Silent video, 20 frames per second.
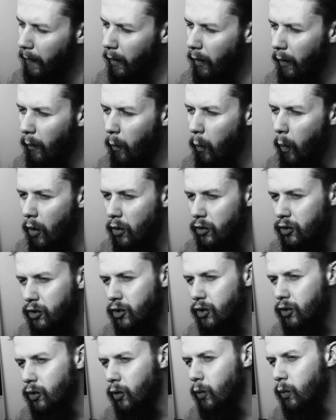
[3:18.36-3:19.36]
I
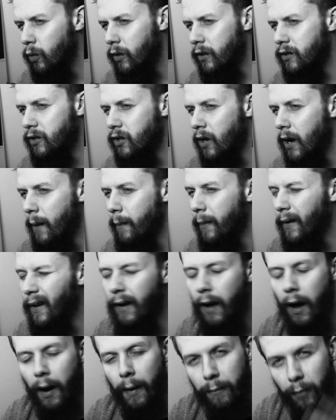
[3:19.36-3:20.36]
watch all the time,
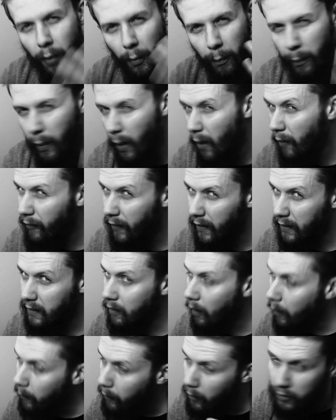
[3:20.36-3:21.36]
and I'm not perfect.
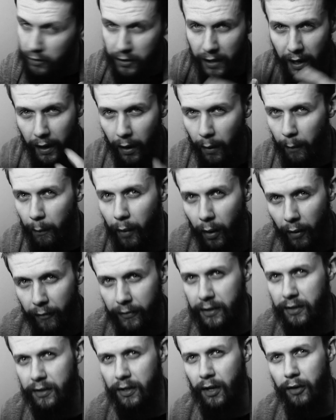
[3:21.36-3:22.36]
I'm not saying I'm
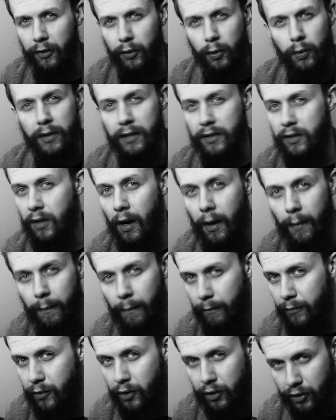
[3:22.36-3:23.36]
perfect and I do this.
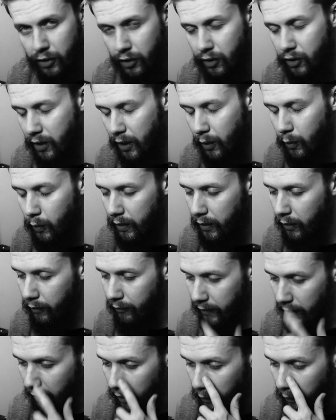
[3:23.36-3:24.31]
I'm just as guilty of it.